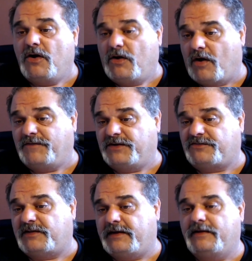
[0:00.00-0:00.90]

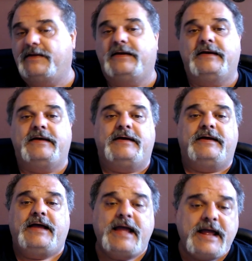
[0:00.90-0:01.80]
obviously.
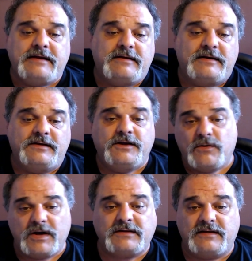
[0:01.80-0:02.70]
And, you know
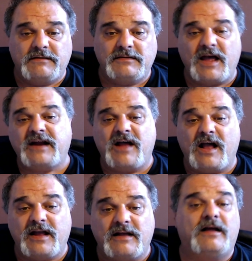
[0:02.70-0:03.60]
what?
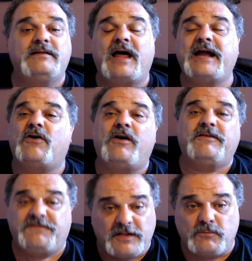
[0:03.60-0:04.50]
Lionheart
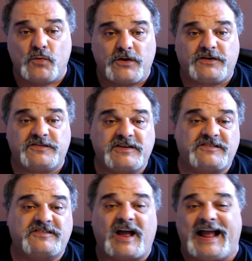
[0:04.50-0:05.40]
Filmworks. This
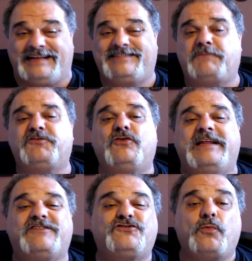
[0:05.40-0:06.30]
is exceptional
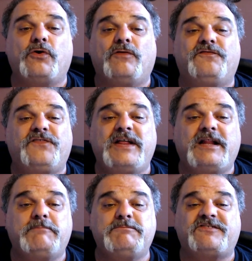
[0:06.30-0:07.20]
historical
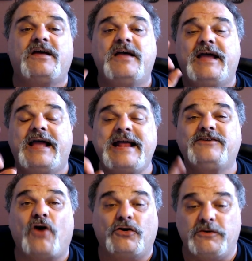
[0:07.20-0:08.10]
films and
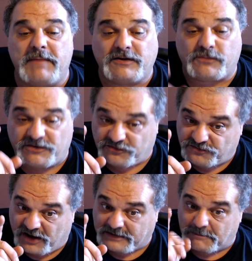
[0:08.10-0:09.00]
documentaries.
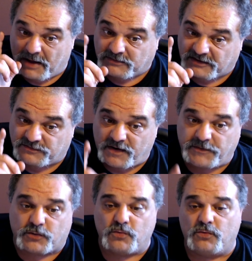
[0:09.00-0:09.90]
Check them out, that's very
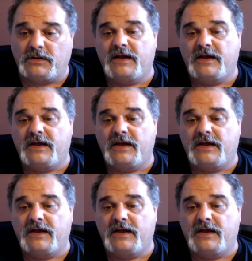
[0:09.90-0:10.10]
cool.